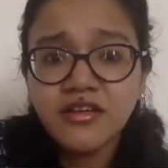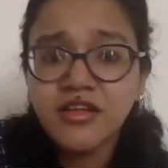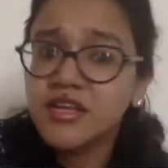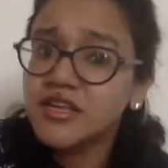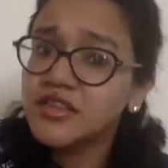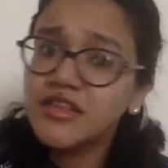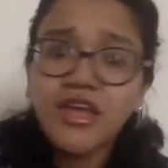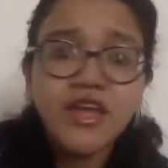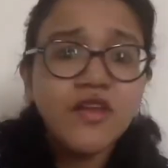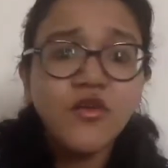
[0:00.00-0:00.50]

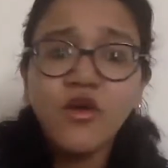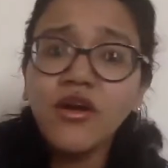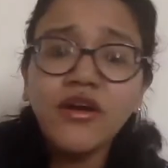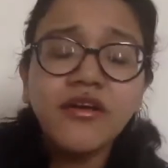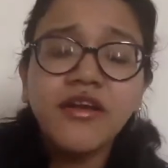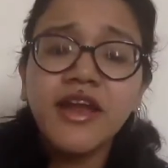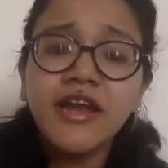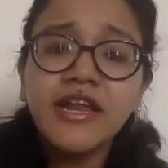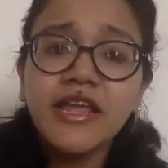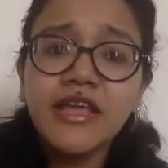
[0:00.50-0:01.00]
They are not
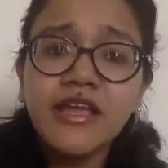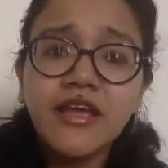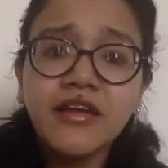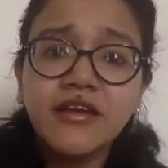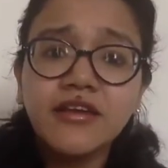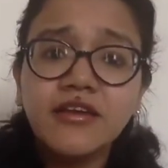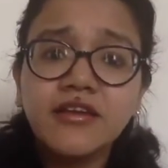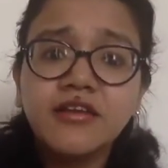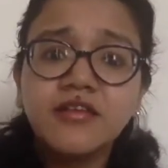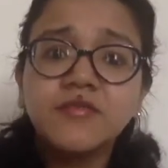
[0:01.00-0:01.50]
ready yet.
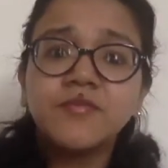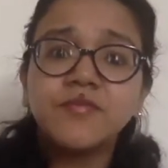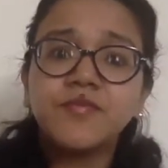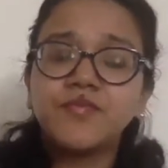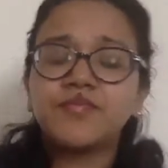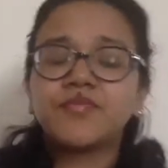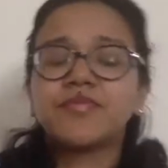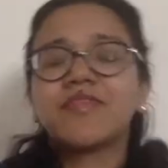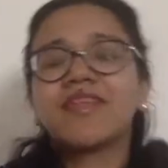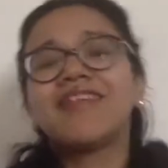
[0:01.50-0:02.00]

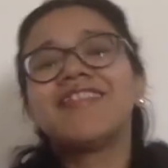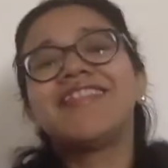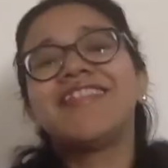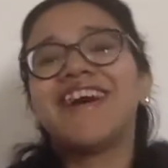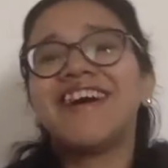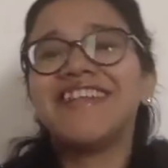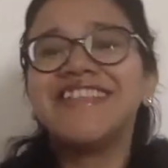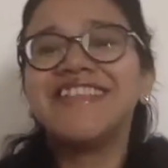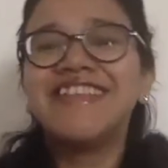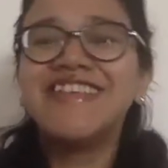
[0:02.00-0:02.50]
And
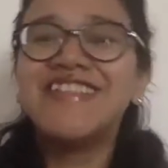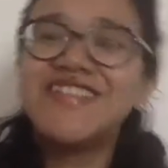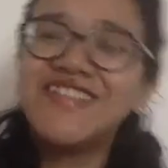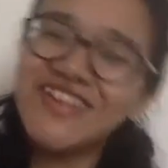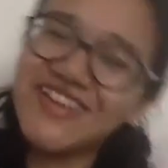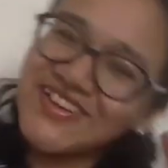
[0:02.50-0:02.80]
Dadi said,